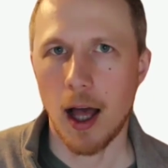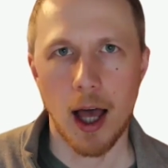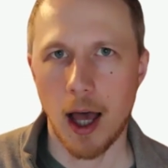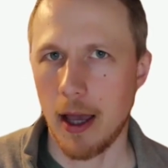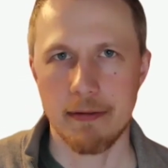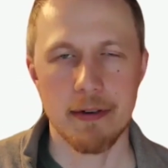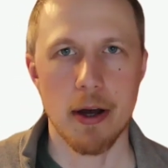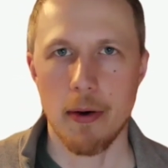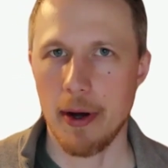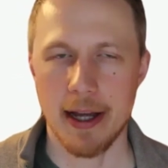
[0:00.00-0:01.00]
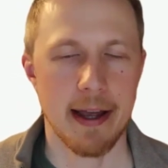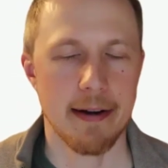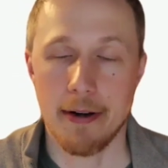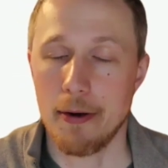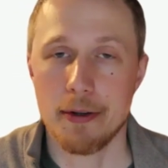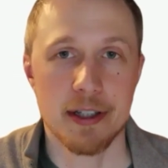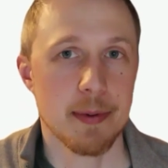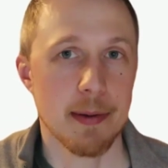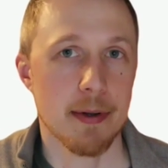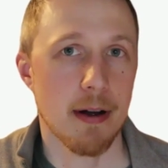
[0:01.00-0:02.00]
I don't know who these
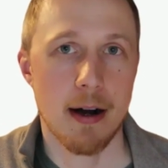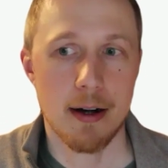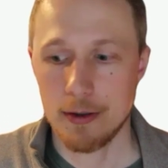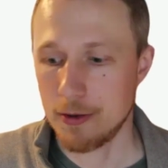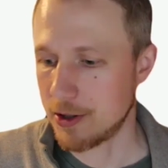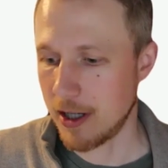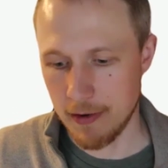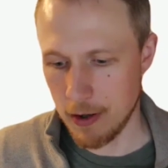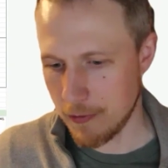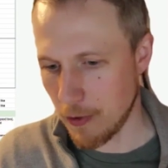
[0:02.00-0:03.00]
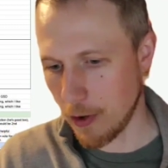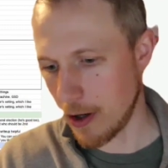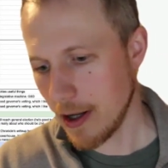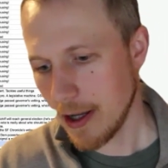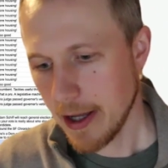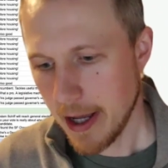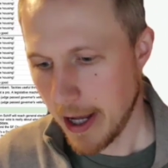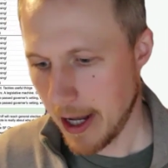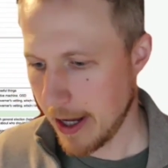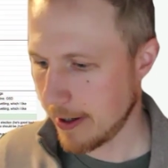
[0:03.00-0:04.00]
people are. Who should I vote for?
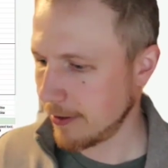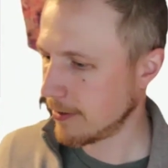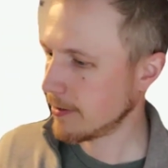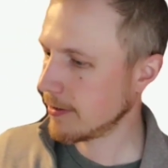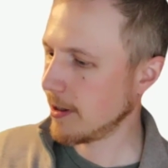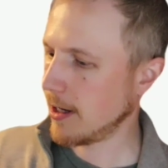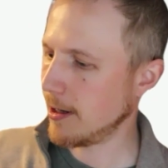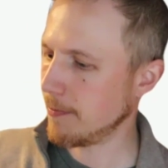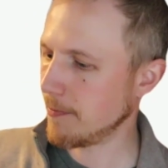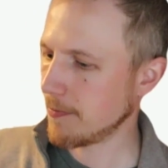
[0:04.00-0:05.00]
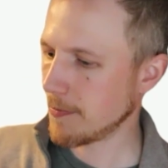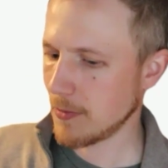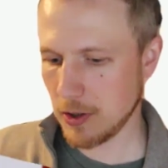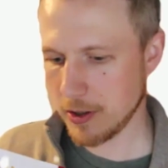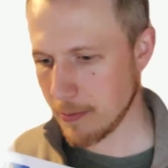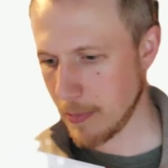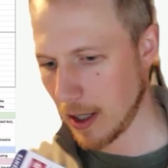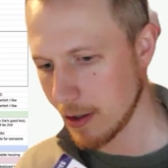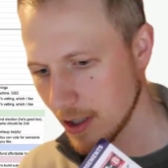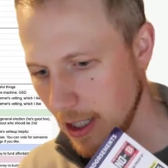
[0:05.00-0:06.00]
And you get
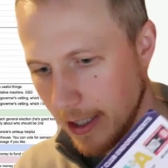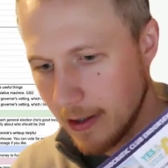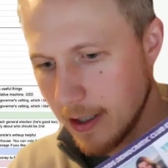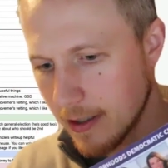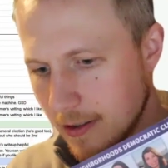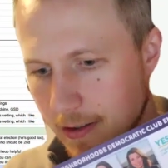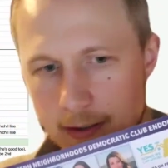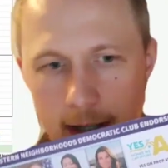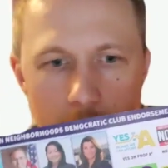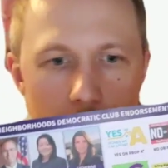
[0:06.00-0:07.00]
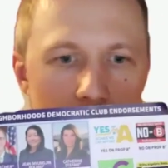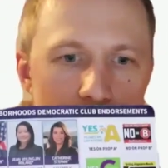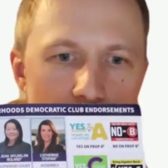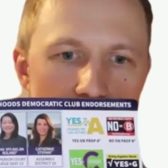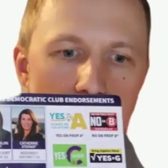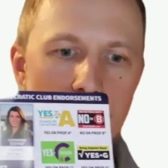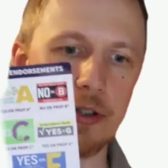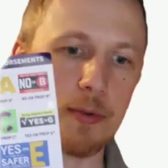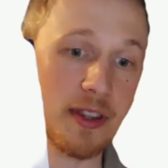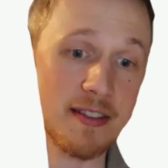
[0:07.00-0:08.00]
mailers like this. This is that one I just showed
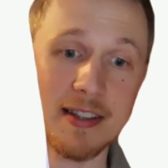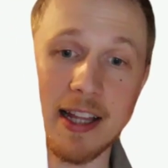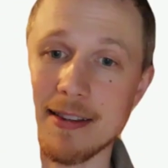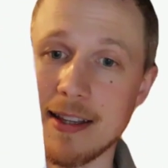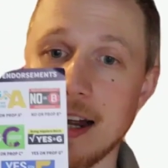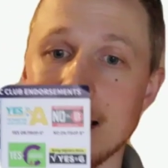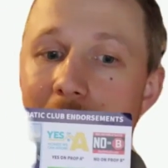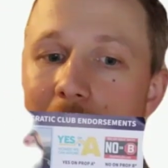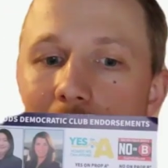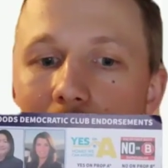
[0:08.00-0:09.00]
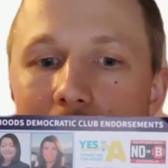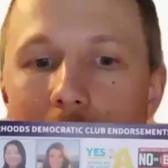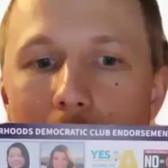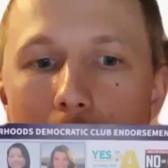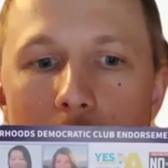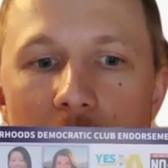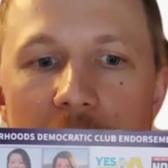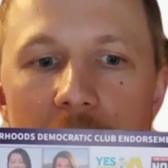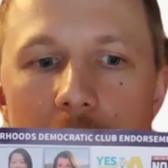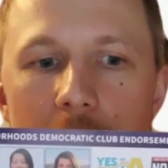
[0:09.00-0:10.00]
you with the slate that I like. But
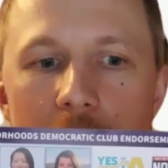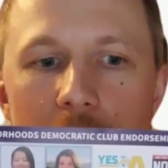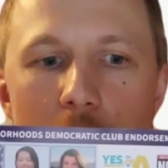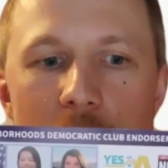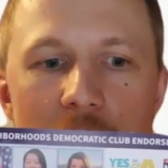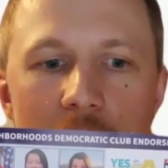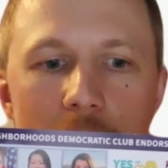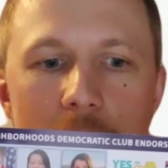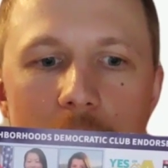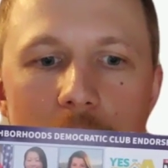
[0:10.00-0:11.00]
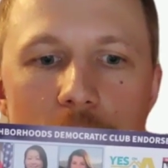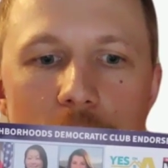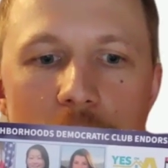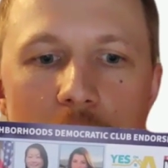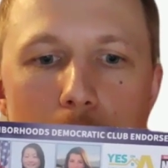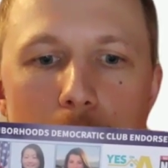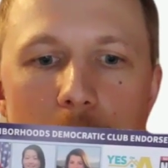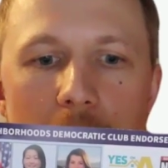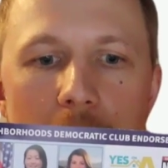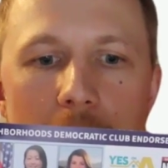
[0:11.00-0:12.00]
then they're endorsing Chip
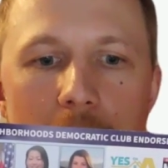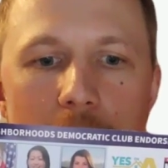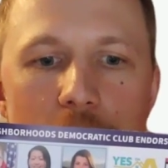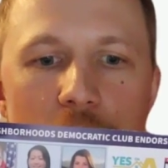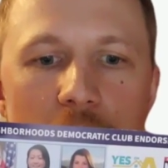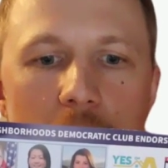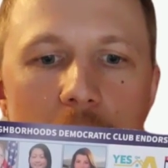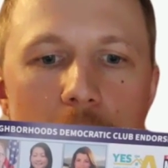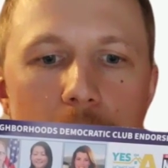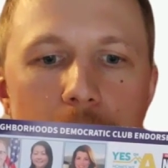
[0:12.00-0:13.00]
and Gene here.